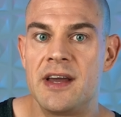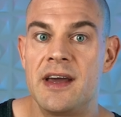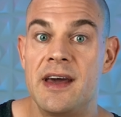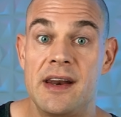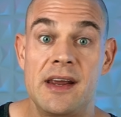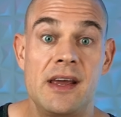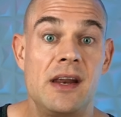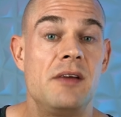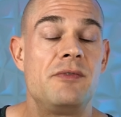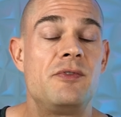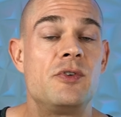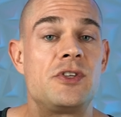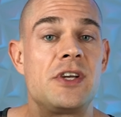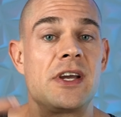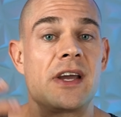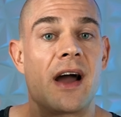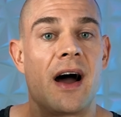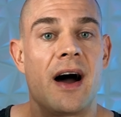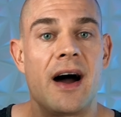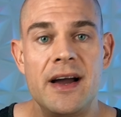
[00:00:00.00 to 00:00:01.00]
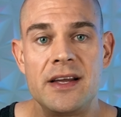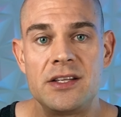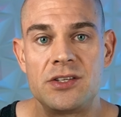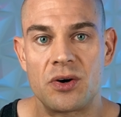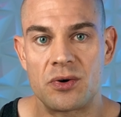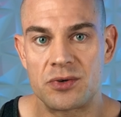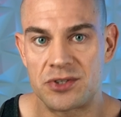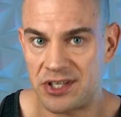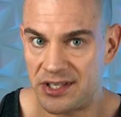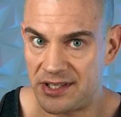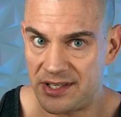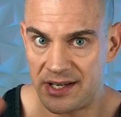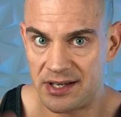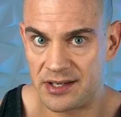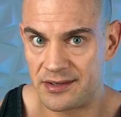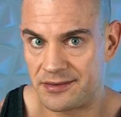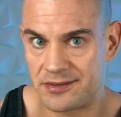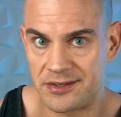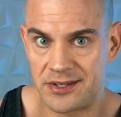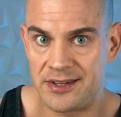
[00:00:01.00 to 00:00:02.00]
And again, if you take a high dose at the
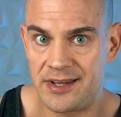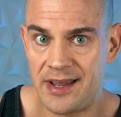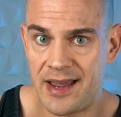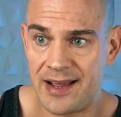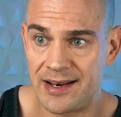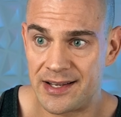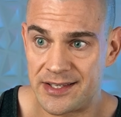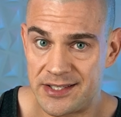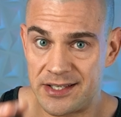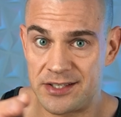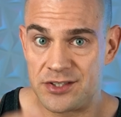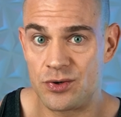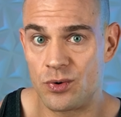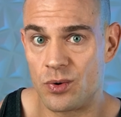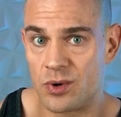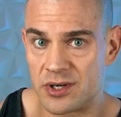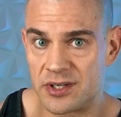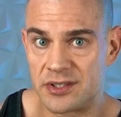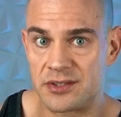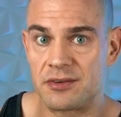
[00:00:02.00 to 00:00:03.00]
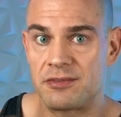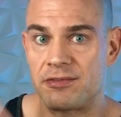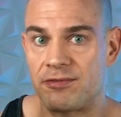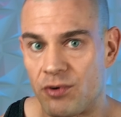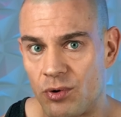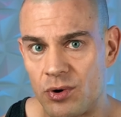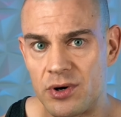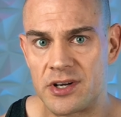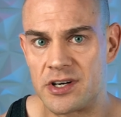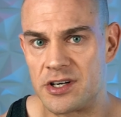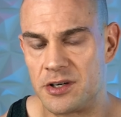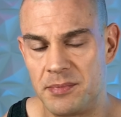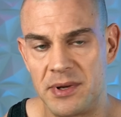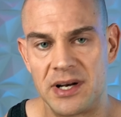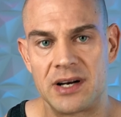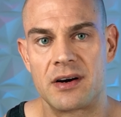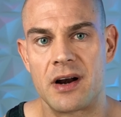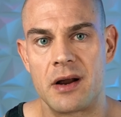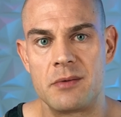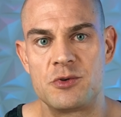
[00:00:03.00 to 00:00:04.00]
end of the day, let's say two hundred to four hundred
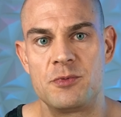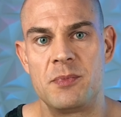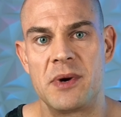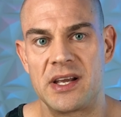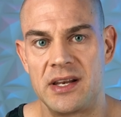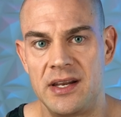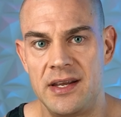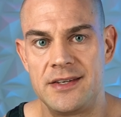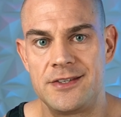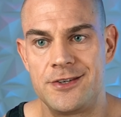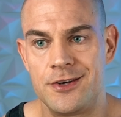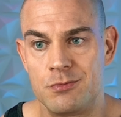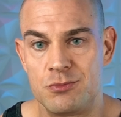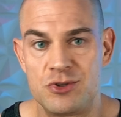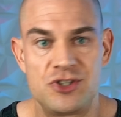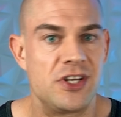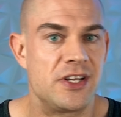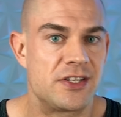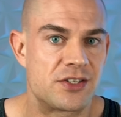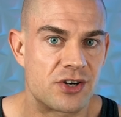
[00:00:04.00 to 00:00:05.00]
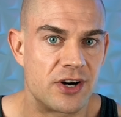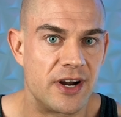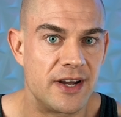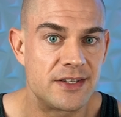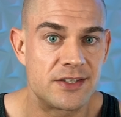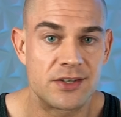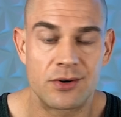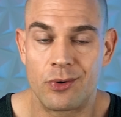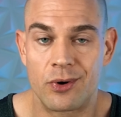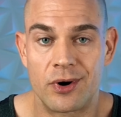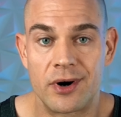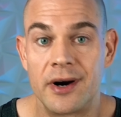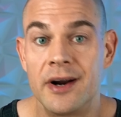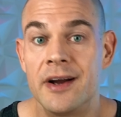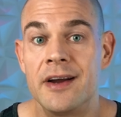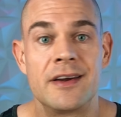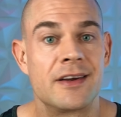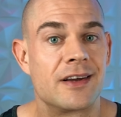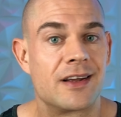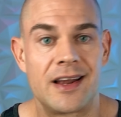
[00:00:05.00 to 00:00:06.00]
milligrams magnesium citrate or
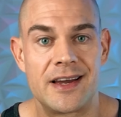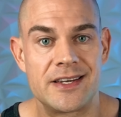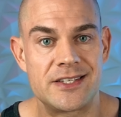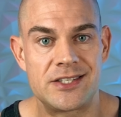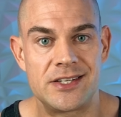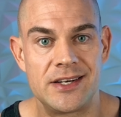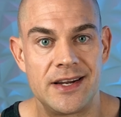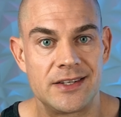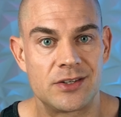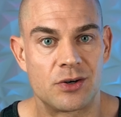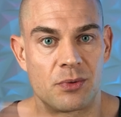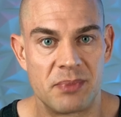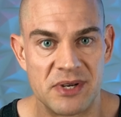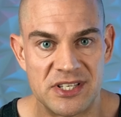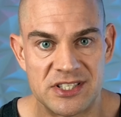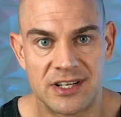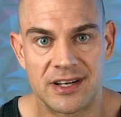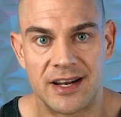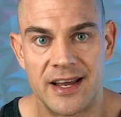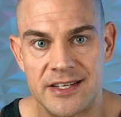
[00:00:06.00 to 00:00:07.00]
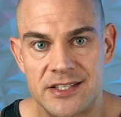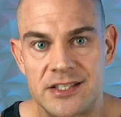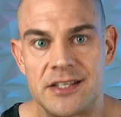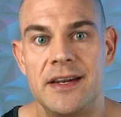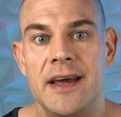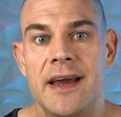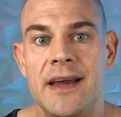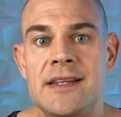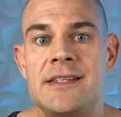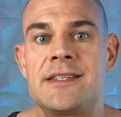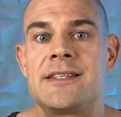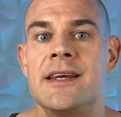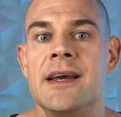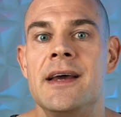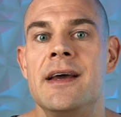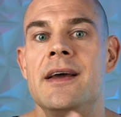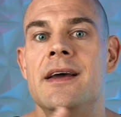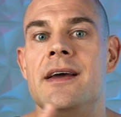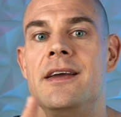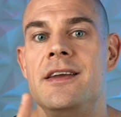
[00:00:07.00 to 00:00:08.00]
glycinate or bisglycinate,
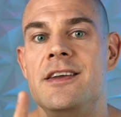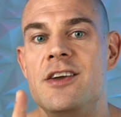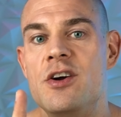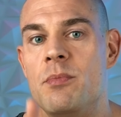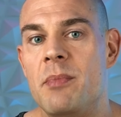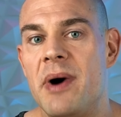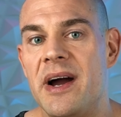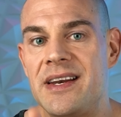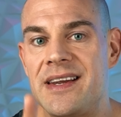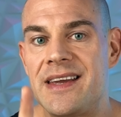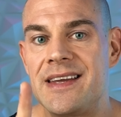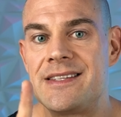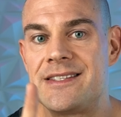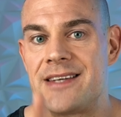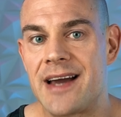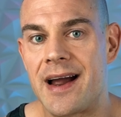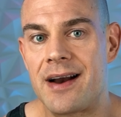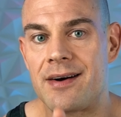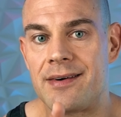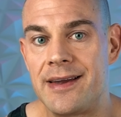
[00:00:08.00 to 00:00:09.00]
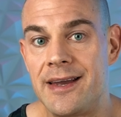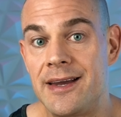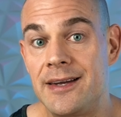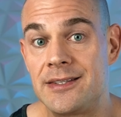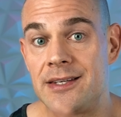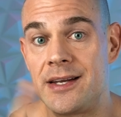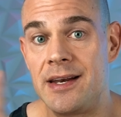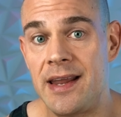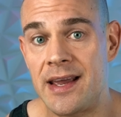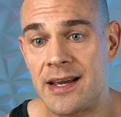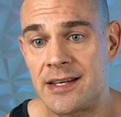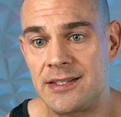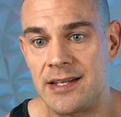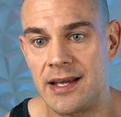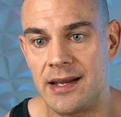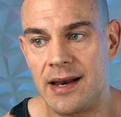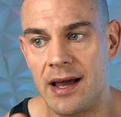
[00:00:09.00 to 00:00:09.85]
you might get diarrhea the next day.